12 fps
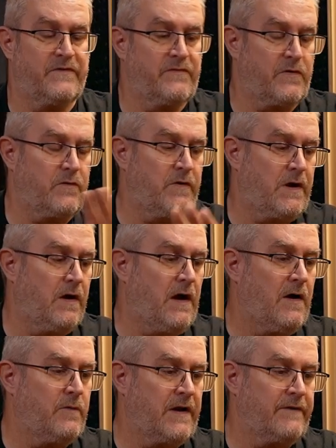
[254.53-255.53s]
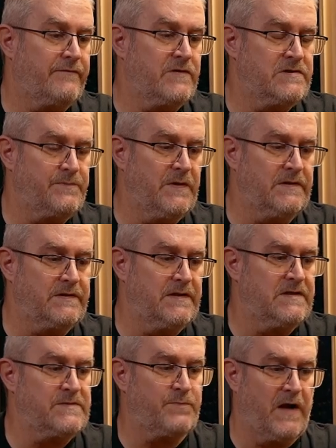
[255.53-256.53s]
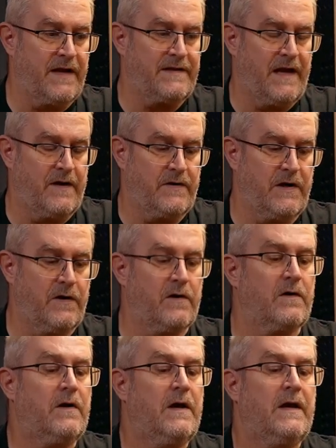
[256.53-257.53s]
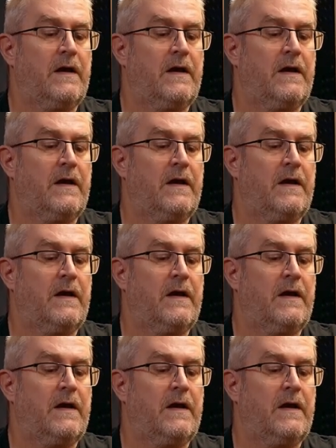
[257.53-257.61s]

If you can recall, when I first built this, brought it down here,